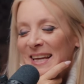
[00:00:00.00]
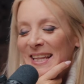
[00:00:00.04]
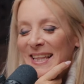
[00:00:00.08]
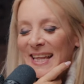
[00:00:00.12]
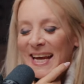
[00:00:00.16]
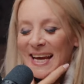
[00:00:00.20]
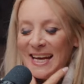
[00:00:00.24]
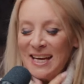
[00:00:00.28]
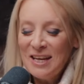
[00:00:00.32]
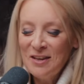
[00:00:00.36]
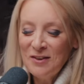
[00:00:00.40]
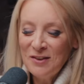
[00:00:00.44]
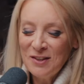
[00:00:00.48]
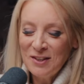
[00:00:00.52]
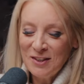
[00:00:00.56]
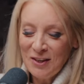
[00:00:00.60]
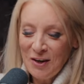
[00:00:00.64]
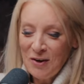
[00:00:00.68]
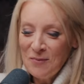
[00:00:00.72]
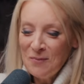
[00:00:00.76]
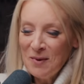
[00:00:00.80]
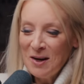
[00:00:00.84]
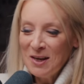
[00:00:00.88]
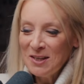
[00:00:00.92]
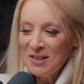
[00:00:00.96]
Thank you
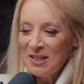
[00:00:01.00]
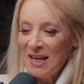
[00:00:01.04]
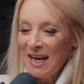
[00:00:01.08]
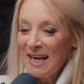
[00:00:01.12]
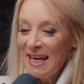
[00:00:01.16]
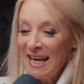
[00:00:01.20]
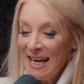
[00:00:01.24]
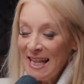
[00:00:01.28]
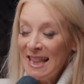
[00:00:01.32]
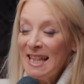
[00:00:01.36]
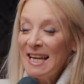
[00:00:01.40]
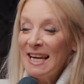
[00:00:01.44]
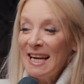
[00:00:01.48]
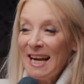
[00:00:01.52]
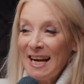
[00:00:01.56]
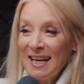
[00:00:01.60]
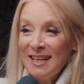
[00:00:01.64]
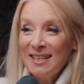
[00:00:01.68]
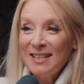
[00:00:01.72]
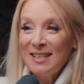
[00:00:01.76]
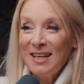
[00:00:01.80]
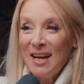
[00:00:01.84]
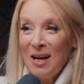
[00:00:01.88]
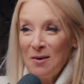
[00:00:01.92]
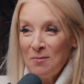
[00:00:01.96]
so much. And in the
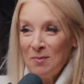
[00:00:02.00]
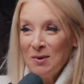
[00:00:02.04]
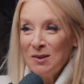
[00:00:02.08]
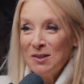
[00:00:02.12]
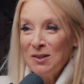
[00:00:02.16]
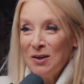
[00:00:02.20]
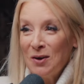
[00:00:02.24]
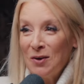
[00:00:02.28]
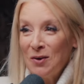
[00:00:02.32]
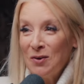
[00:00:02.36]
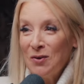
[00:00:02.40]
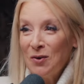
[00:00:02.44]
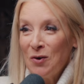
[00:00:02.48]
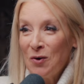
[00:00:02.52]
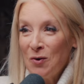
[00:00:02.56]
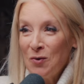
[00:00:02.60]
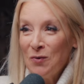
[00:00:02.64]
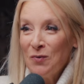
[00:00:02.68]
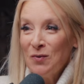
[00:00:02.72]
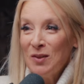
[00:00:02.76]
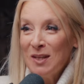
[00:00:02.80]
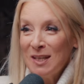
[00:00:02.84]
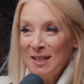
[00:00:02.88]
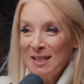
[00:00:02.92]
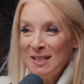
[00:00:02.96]
next episode
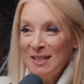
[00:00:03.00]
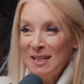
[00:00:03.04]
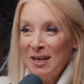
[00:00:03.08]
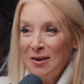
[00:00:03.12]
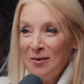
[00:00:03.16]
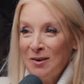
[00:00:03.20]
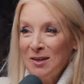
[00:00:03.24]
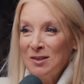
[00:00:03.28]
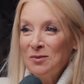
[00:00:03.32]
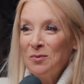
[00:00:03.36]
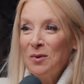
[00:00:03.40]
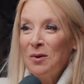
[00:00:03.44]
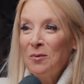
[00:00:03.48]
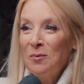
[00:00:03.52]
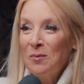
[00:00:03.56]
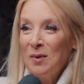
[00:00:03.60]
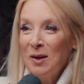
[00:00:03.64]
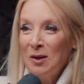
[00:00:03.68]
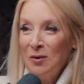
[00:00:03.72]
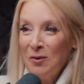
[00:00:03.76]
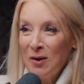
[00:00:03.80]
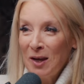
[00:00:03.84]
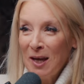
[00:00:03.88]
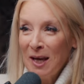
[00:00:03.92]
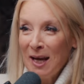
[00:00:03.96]
of this series, we will be
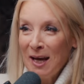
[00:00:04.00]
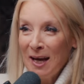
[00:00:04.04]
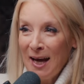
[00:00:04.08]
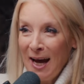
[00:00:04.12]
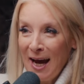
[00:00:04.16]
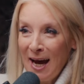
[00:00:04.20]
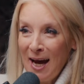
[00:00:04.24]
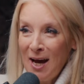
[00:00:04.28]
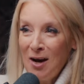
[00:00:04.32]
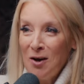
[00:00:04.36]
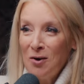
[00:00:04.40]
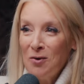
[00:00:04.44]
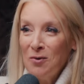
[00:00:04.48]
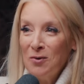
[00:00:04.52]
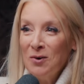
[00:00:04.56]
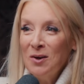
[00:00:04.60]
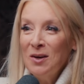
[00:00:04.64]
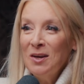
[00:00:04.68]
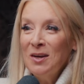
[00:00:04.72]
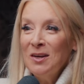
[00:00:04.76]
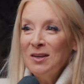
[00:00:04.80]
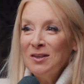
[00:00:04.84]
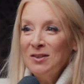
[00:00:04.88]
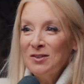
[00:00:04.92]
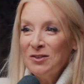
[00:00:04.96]
looking at how
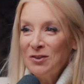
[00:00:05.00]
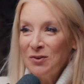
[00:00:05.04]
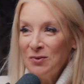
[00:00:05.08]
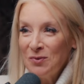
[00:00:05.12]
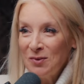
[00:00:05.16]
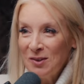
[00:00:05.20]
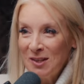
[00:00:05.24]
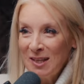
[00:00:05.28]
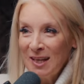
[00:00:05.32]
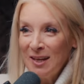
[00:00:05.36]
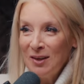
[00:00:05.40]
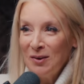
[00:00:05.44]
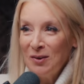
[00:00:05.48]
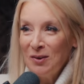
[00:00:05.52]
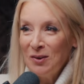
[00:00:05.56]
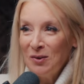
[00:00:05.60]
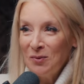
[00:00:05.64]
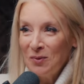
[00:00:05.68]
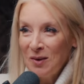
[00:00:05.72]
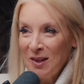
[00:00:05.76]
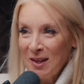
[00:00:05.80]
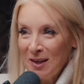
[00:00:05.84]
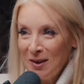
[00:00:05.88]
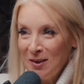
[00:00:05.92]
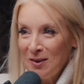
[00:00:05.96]
to deal
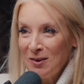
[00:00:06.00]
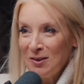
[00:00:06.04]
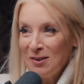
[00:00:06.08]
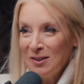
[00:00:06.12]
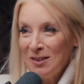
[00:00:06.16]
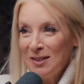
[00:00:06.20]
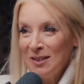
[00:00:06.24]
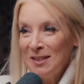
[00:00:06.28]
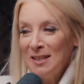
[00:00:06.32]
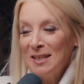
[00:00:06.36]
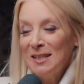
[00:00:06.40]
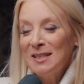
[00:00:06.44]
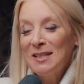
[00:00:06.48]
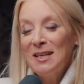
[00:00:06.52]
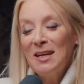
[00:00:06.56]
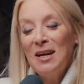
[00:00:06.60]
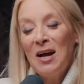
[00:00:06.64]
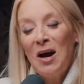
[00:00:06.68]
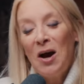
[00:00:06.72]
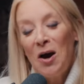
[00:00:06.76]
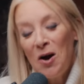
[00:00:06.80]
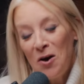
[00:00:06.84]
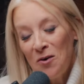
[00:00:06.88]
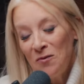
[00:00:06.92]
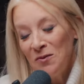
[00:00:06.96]
with a narcissist. And
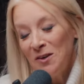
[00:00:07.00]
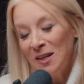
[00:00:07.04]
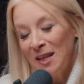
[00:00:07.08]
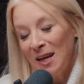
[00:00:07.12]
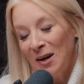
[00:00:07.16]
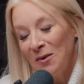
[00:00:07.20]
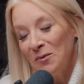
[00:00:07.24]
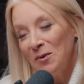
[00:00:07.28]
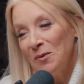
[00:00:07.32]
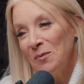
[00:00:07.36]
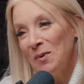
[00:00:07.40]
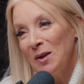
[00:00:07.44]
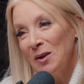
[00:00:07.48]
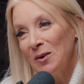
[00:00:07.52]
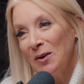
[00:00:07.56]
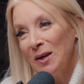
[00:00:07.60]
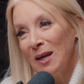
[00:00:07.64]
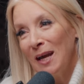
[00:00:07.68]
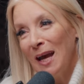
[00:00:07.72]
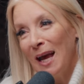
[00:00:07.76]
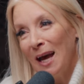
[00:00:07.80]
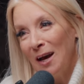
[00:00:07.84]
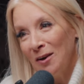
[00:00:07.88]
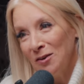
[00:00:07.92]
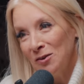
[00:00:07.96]
after that, we'll be
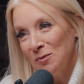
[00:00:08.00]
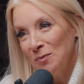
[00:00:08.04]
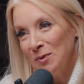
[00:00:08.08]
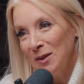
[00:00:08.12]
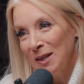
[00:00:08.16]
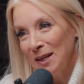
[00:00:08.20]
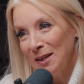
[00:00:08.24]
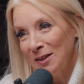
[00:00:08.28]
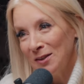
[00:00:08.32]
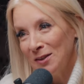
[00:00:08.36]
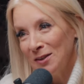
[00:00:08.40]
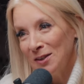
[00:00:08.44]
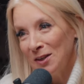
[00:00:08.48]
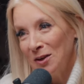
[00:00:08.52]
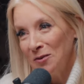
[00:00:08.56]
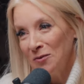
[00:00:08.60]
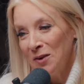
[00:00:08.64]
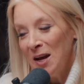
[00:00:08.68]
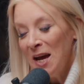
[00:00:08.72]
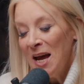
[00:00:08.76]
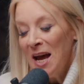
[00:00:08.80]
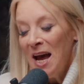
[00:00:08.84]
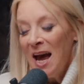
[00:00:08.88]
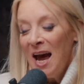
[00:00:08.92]
looking at how to protect yourself.